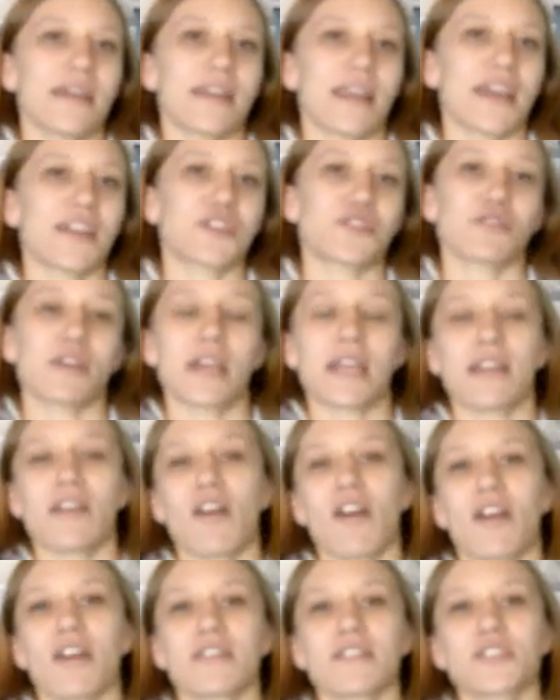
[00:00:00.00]
I train
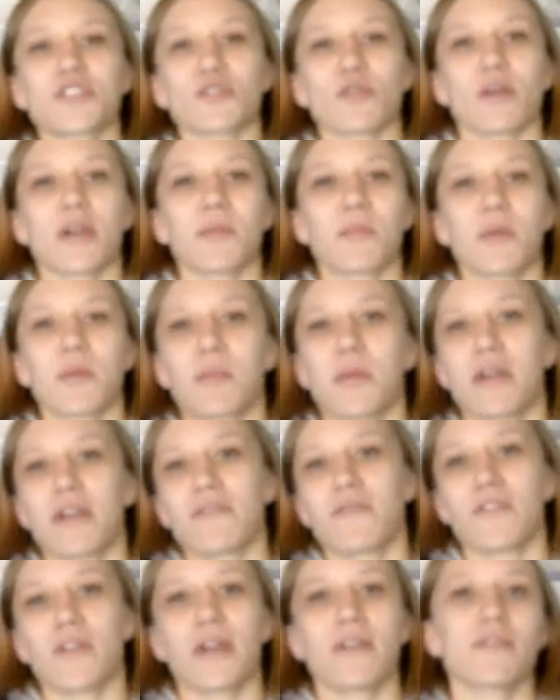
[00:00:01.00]
hard, so I
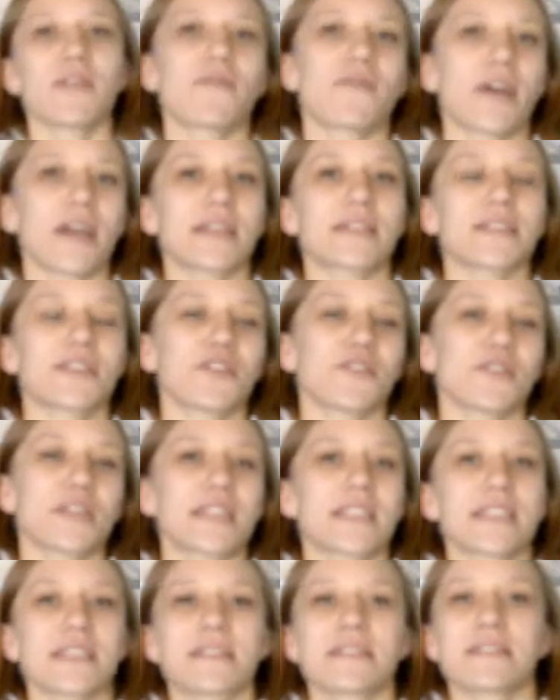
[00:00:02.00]
prepare for every fight to go the
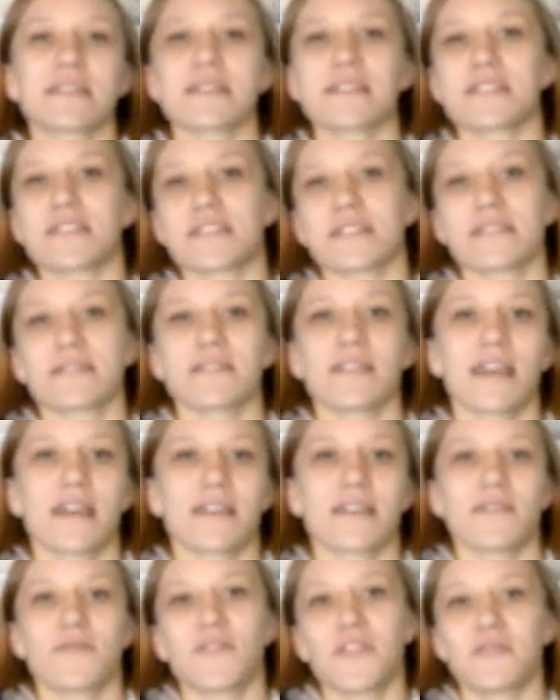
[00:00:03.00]
distance, like
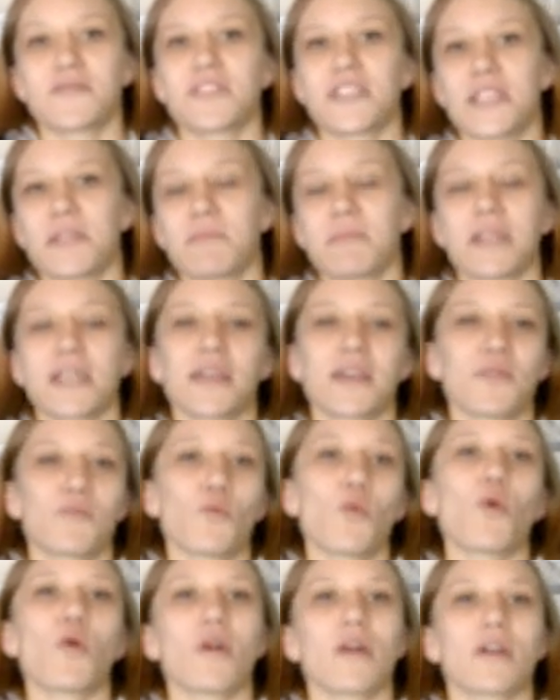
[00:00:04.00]
a 15-minute
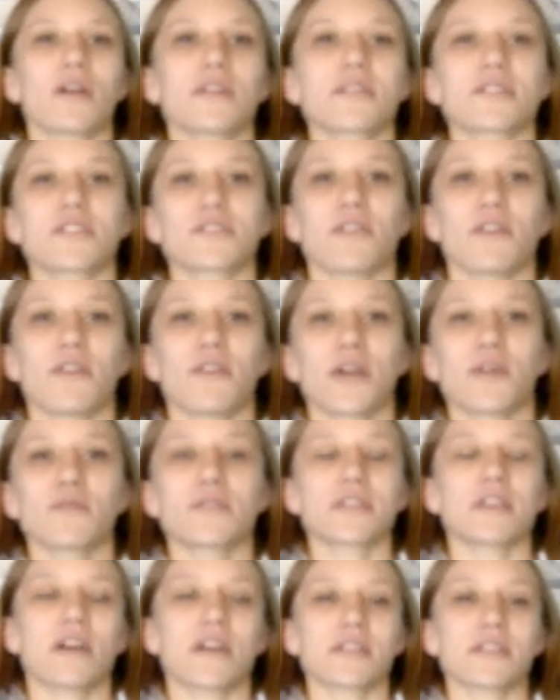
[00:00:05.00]
war, so it
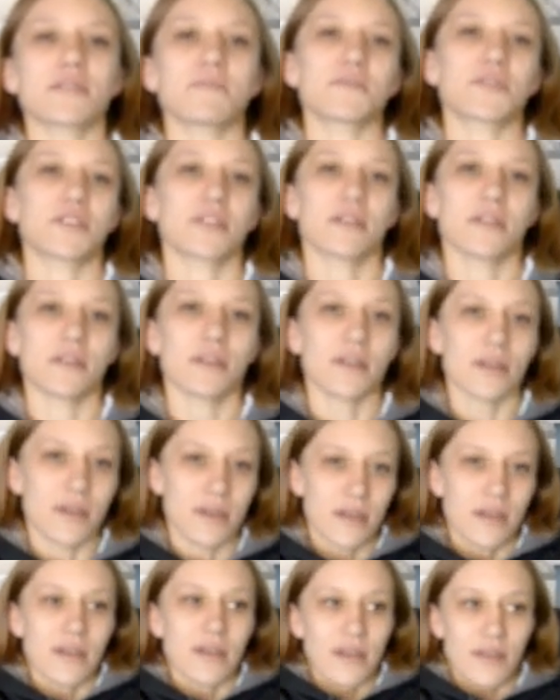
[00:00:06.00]
was awesome to
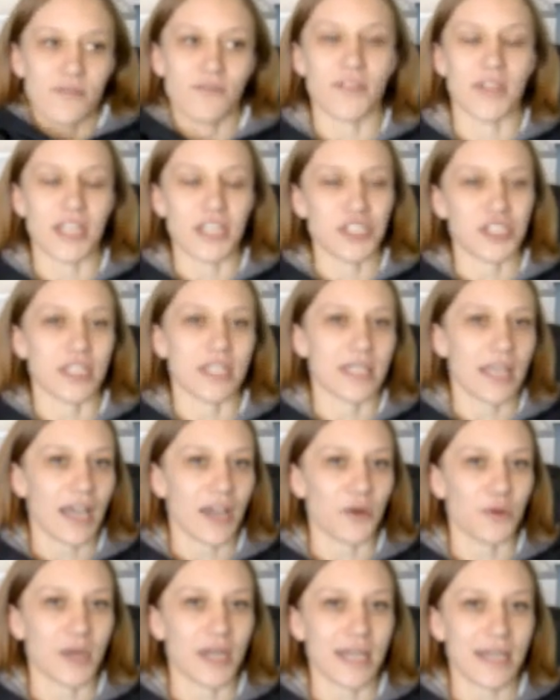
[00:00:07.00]
finish it
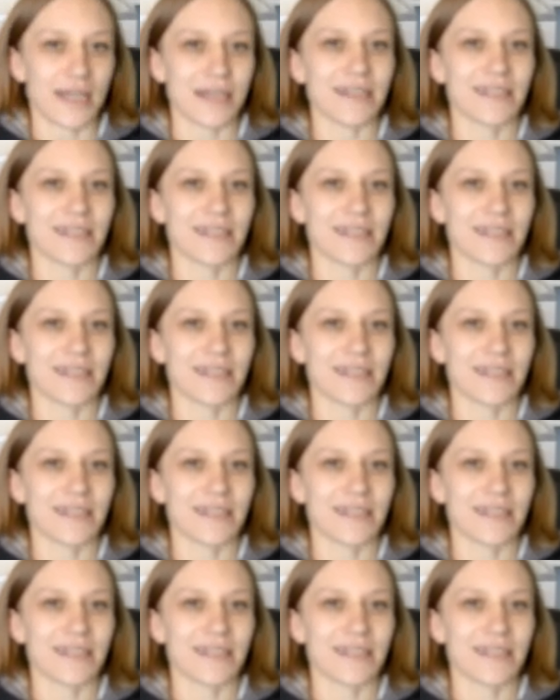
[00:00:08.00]
that quick.